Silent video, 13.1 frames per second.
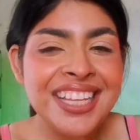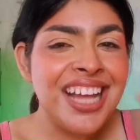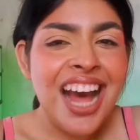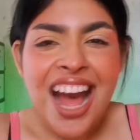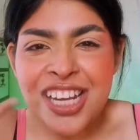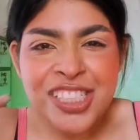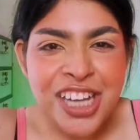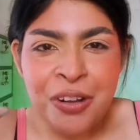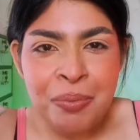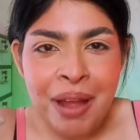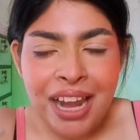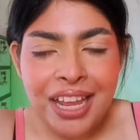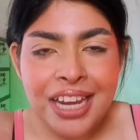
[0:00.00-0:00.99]
the eyeshadow
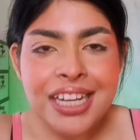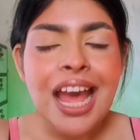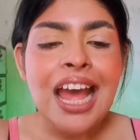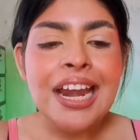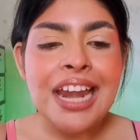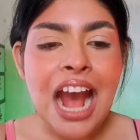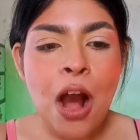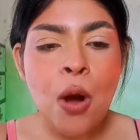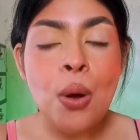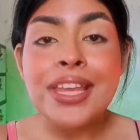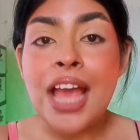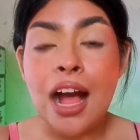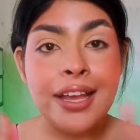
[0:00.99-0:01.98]
palette. Now,
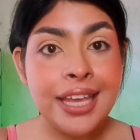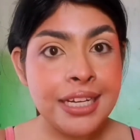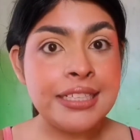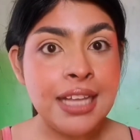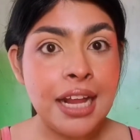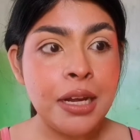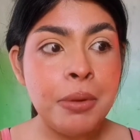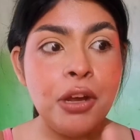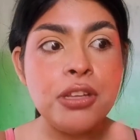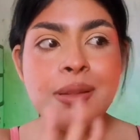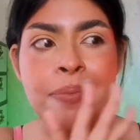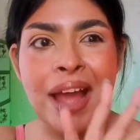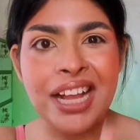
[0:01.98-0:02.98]
yeah, get excited
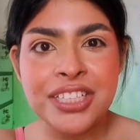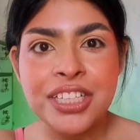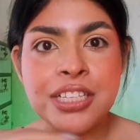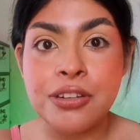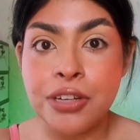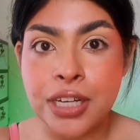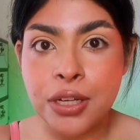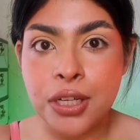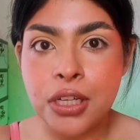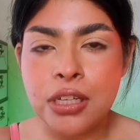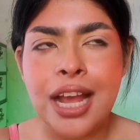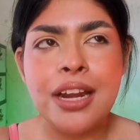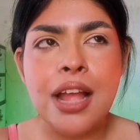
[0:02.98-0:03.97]
because the packaging is really
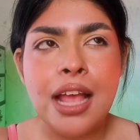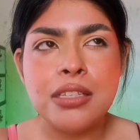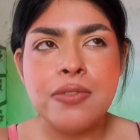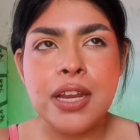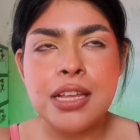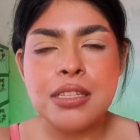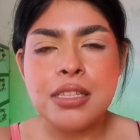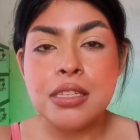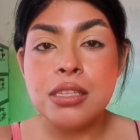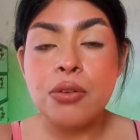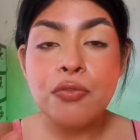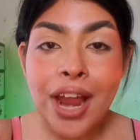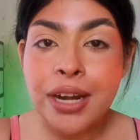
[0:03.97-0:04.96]
good and as well as
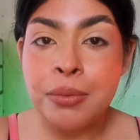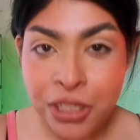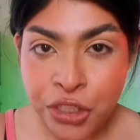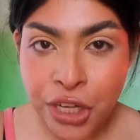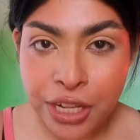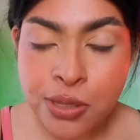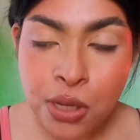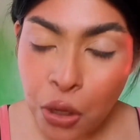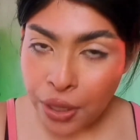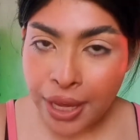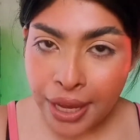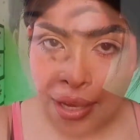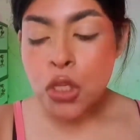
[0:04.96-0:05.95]
wearable shades.
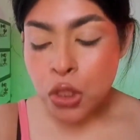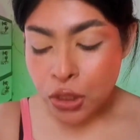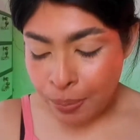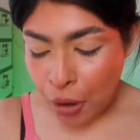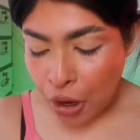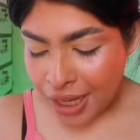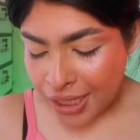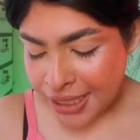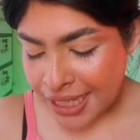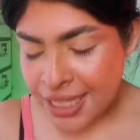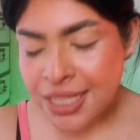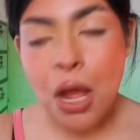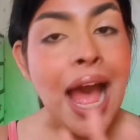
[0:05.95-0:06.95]
Okay, so the product
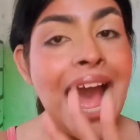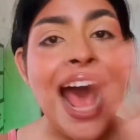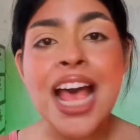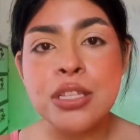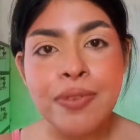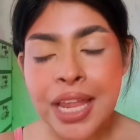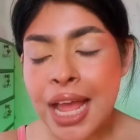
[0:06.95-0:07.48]
is as well